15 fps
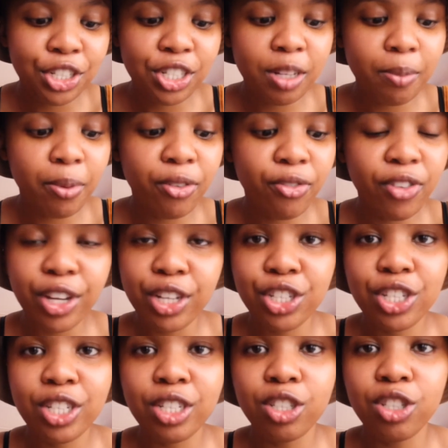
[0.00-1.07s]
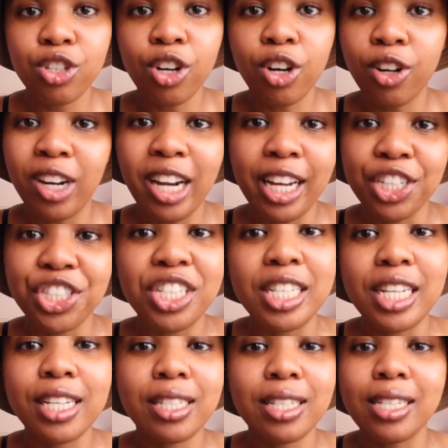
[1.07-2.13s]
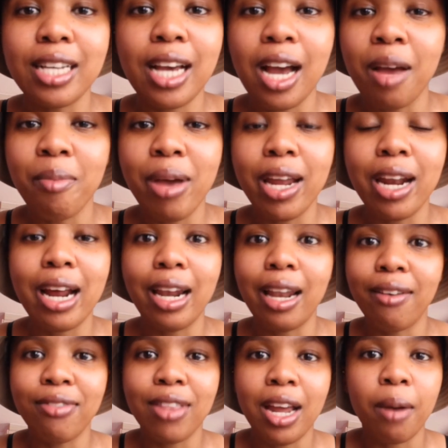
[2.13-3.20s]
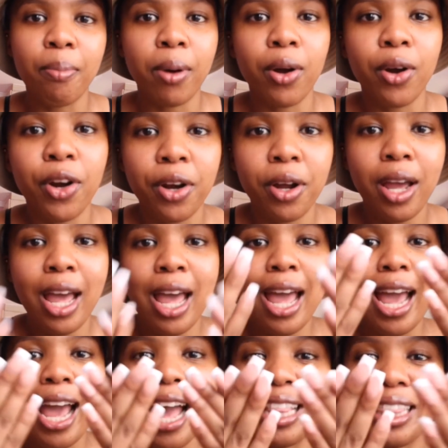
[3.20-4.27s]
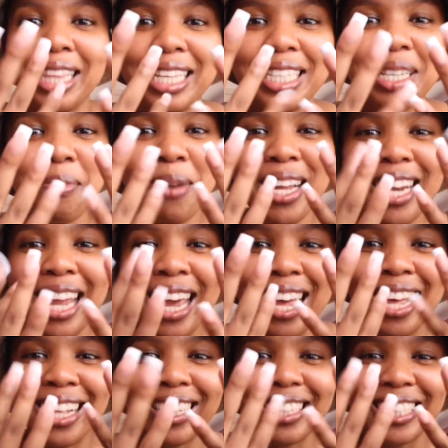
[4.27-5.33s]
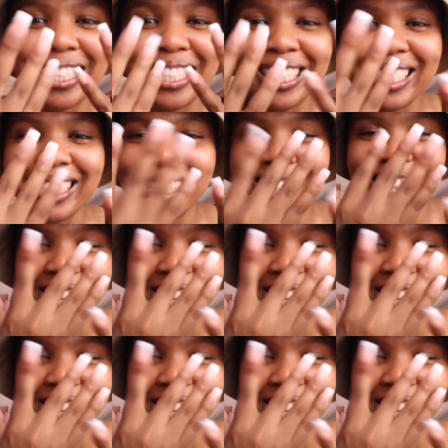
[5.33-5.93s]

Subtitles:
a perfectionist, y'all. Like, she takes her time, and I love that about her. And these are my nails.